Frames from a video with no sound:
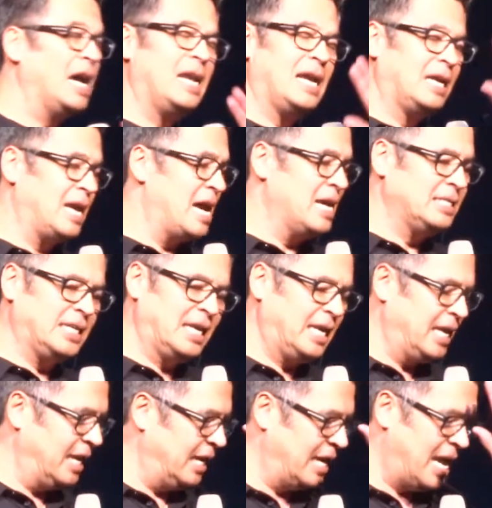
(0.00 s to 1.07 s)
I, guys, I
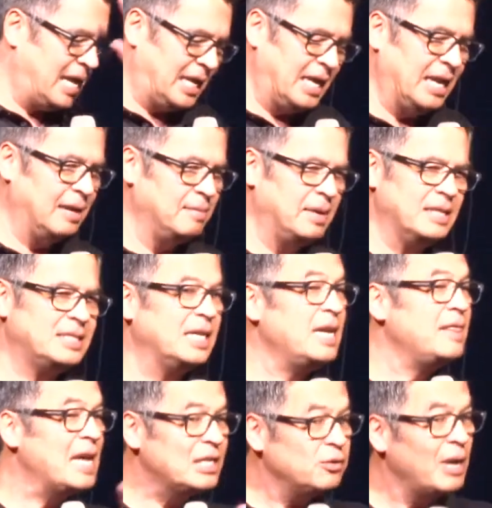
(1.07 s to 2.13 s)
get it. I get it. See, and
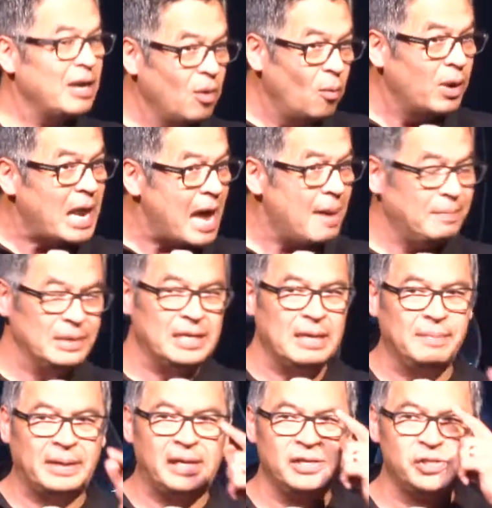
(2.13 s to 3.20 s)
that's what I don't want to happen to you
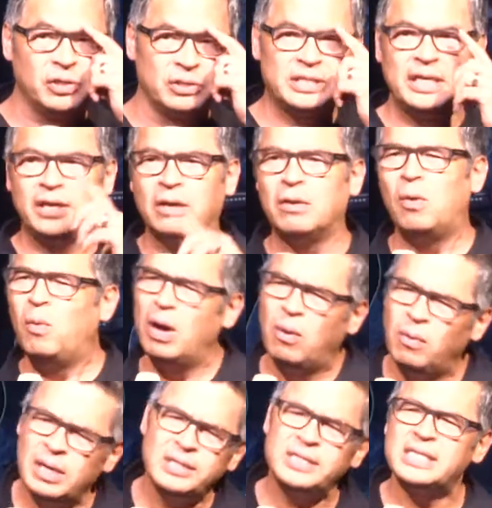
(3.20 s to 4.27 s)
because you're sitting there going, well,
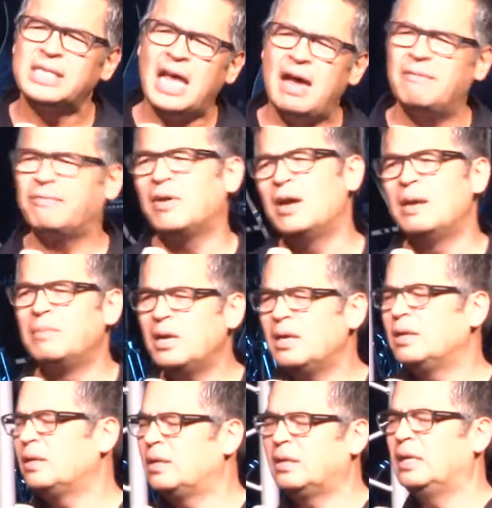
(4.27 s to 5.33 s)
where's this guy from?
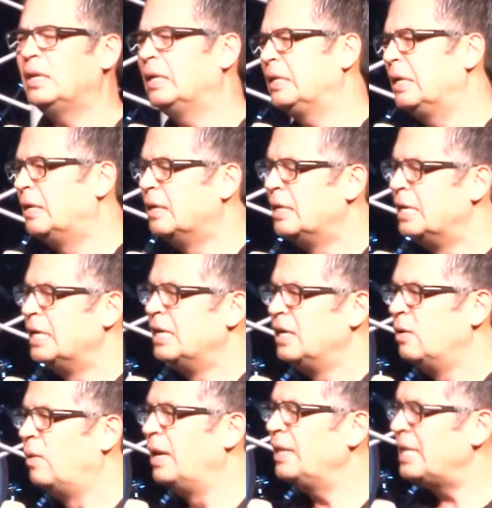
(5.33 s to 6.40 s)
You know?
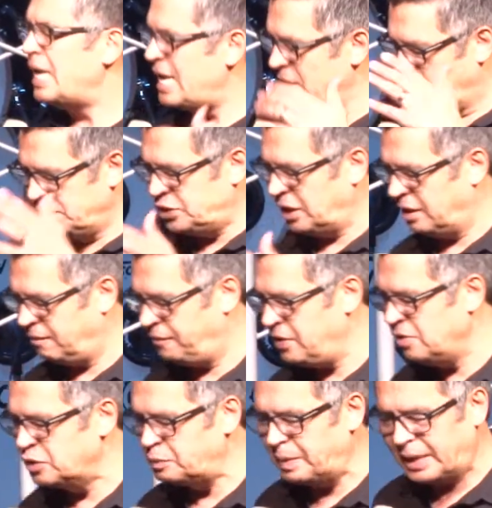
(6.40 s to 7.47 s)
Well, and I don't want you to get
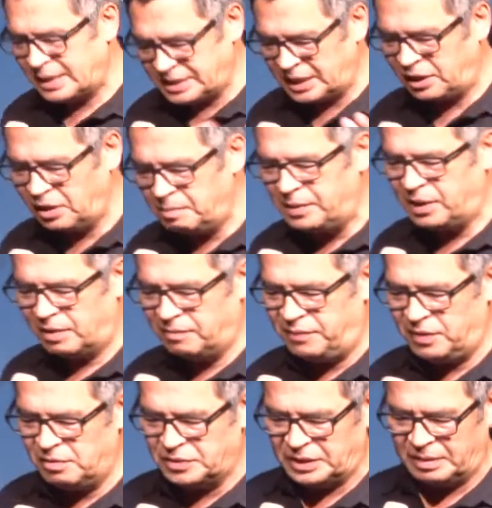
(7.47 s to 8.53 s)
confused because it could be
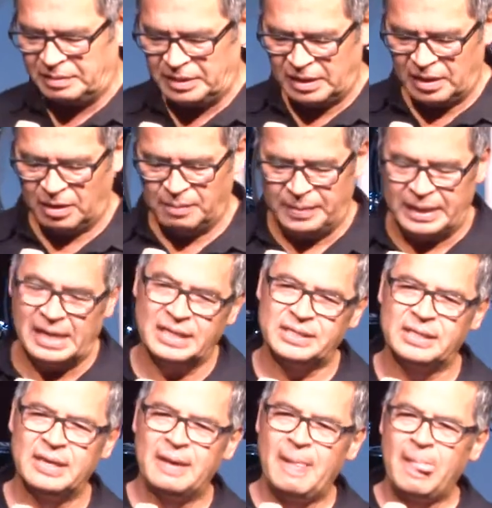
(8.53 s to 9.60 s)
confusing, you know, because
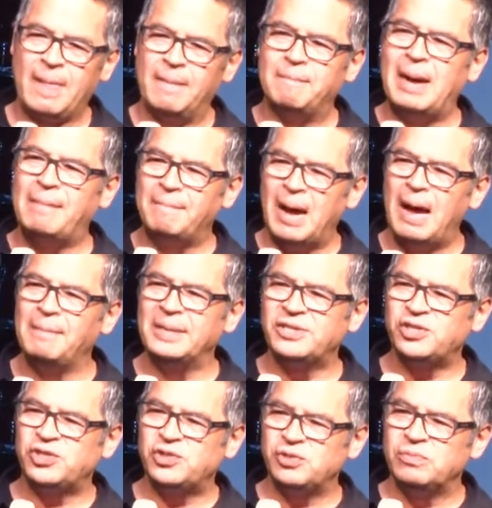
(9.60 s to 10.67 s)
my
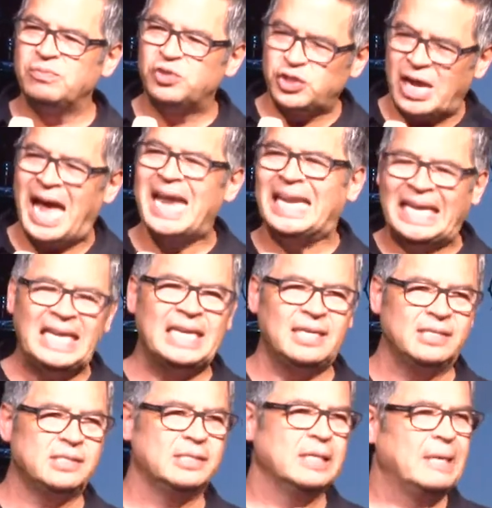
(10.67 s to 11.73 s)
mama's
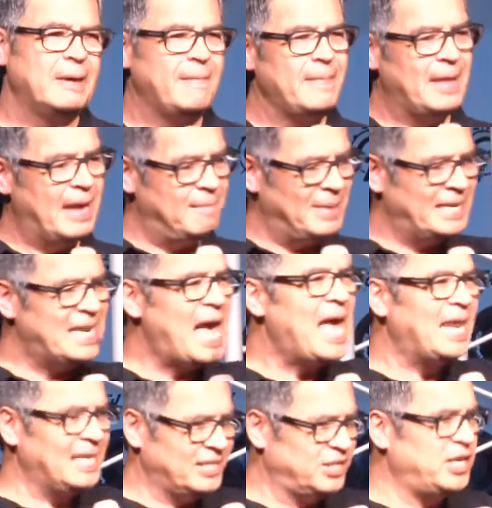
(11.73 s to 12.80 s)
Chinese and my
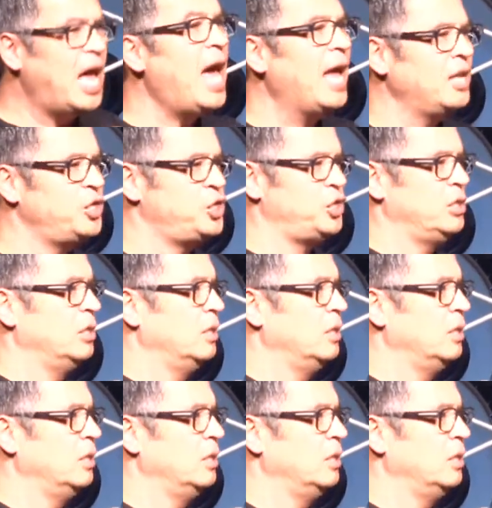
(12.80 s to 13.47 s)
daddy's Dutch.